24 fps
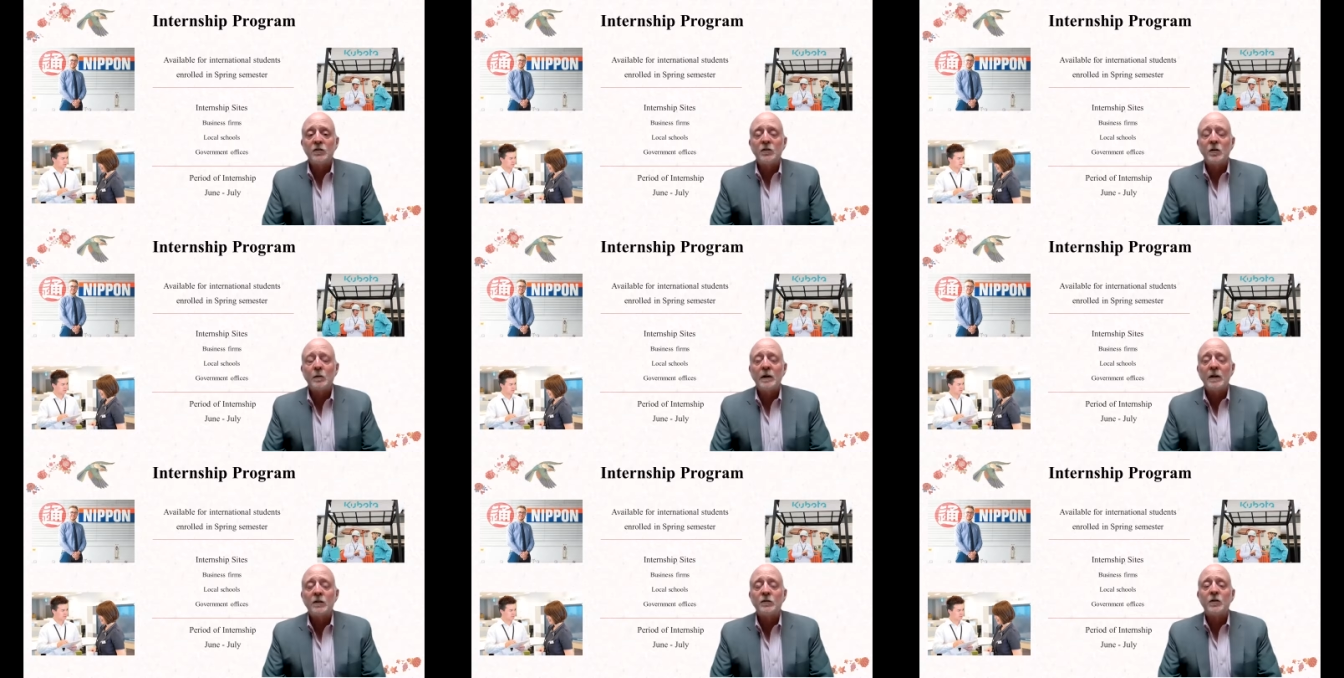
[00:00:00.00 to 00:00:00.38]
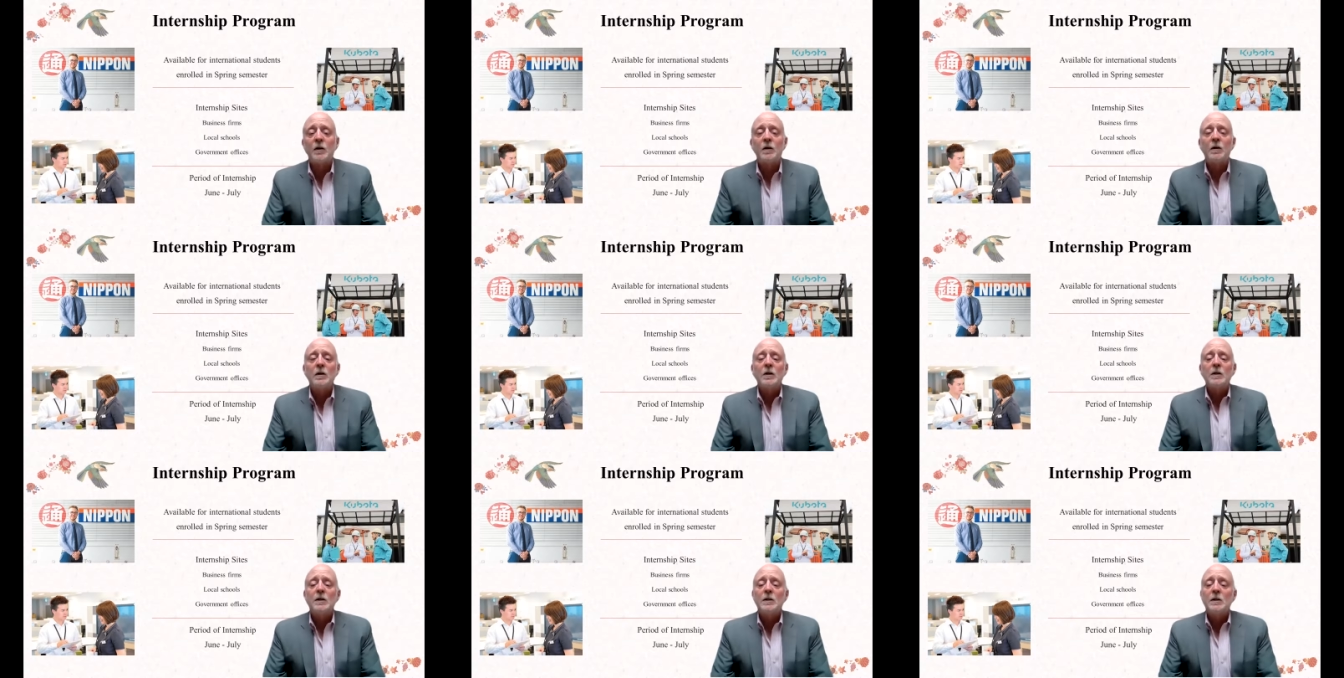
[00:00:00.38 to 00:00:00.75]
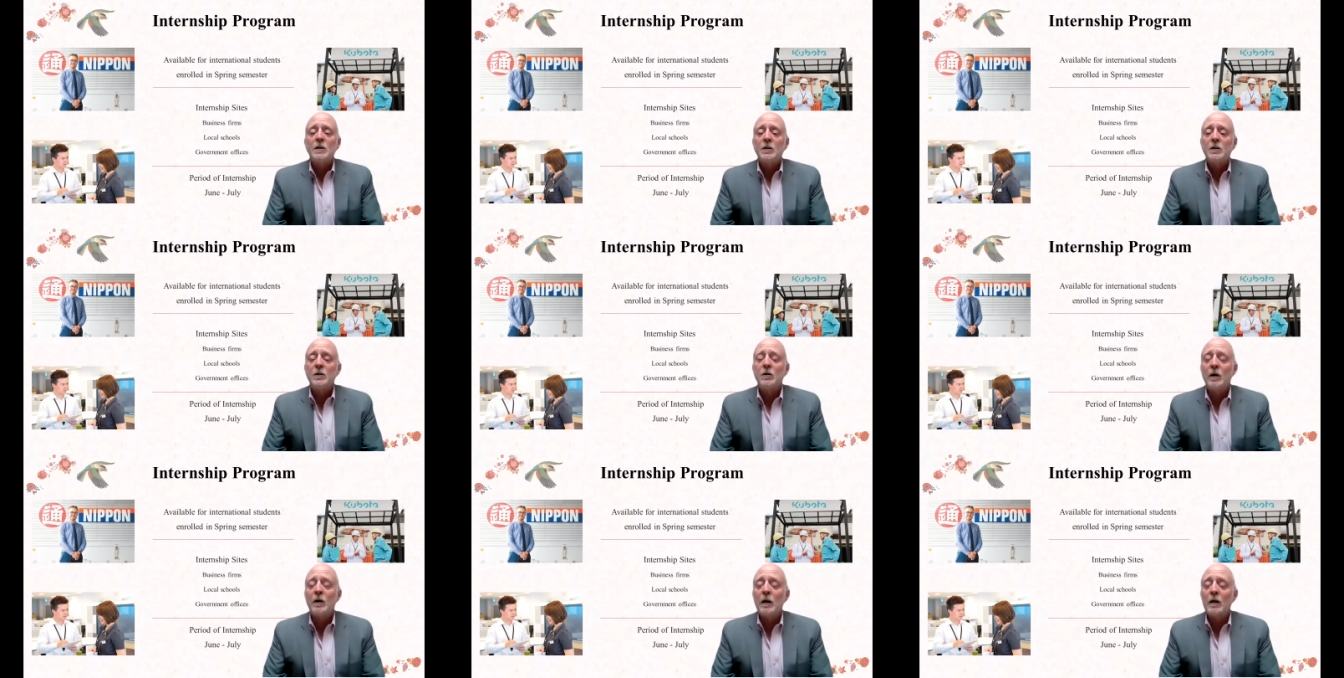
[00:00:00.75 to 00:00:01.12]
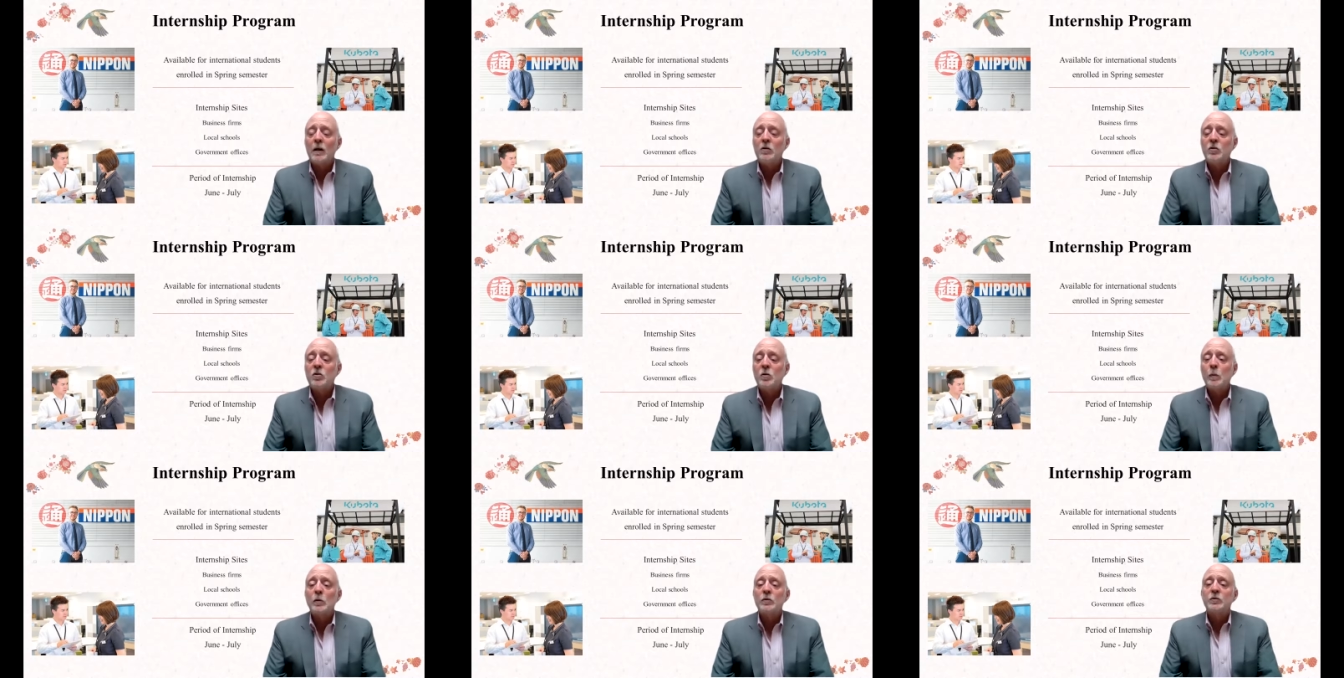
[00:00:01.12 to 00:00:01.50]
semester, you're
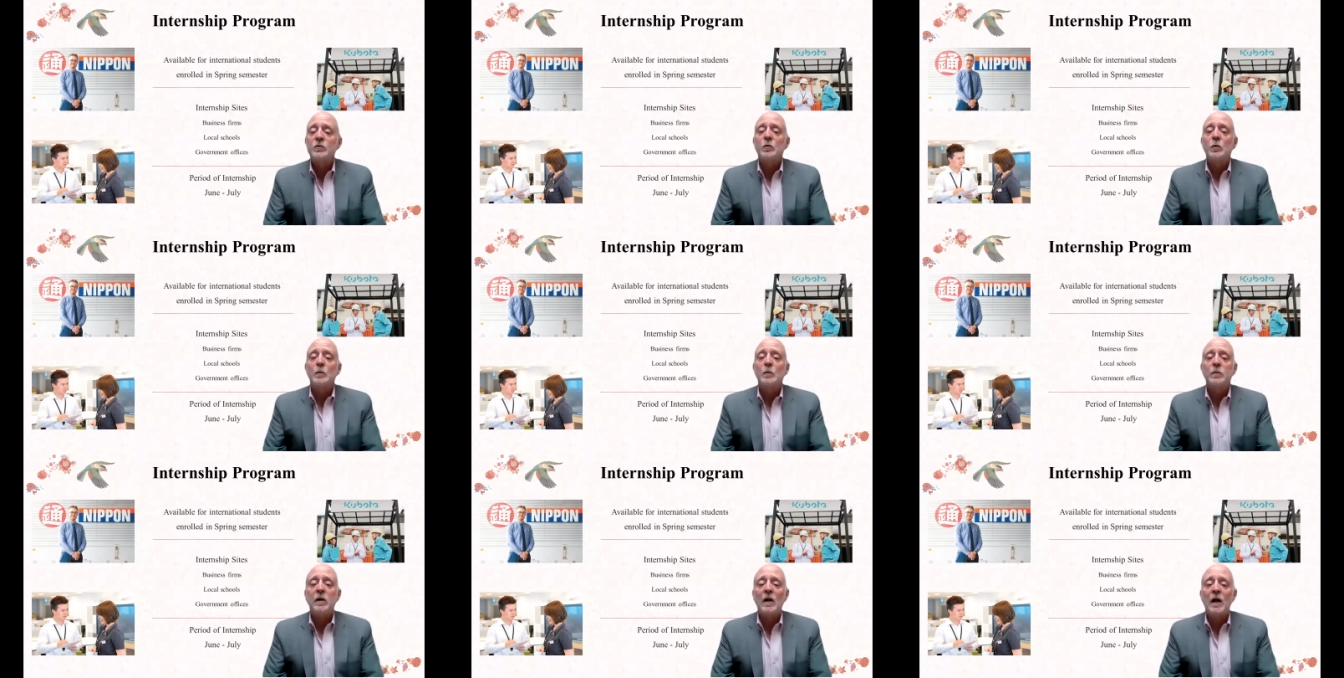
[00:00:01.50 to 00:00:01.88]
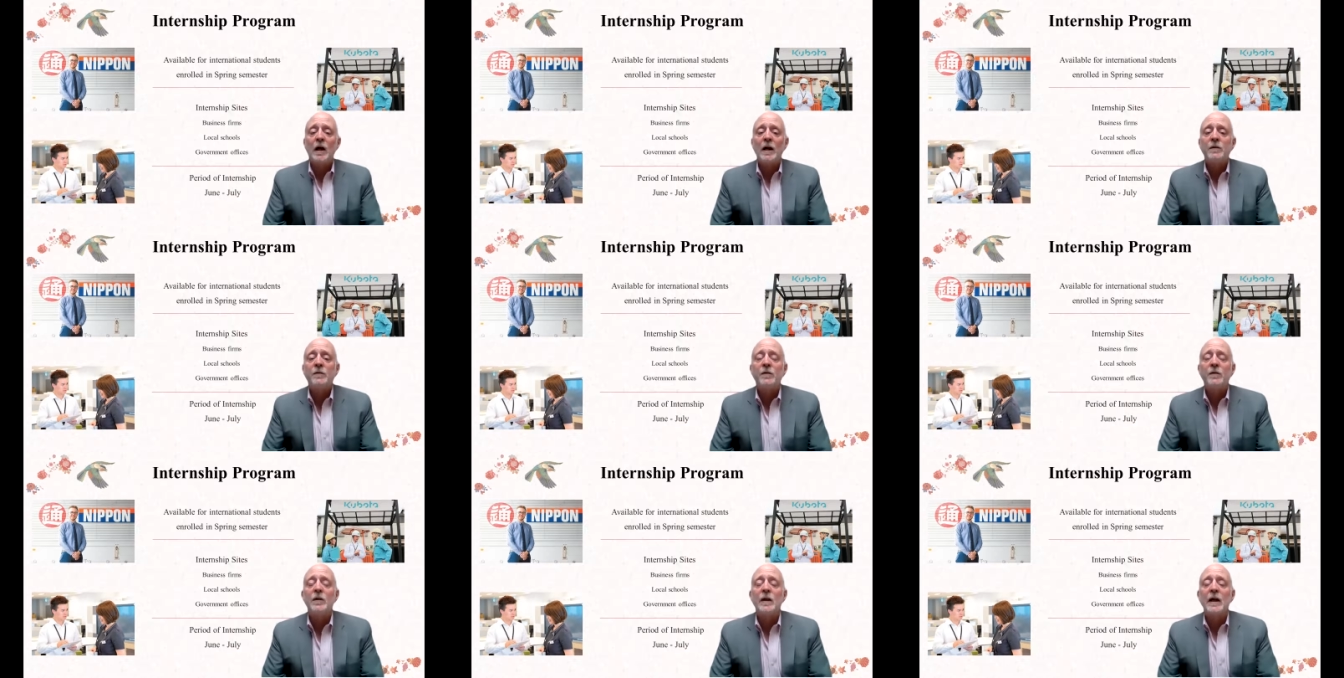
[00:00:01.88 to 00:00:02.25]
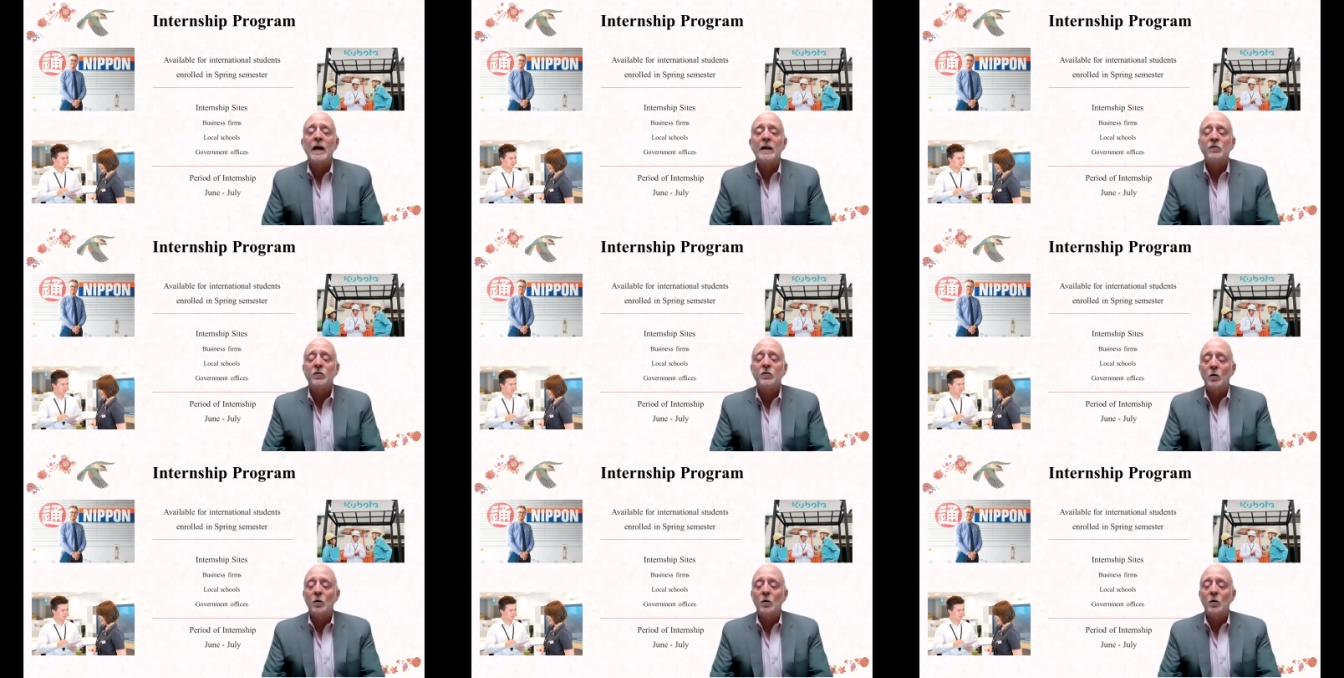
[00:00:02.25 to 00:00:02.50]
eligible to apply for that.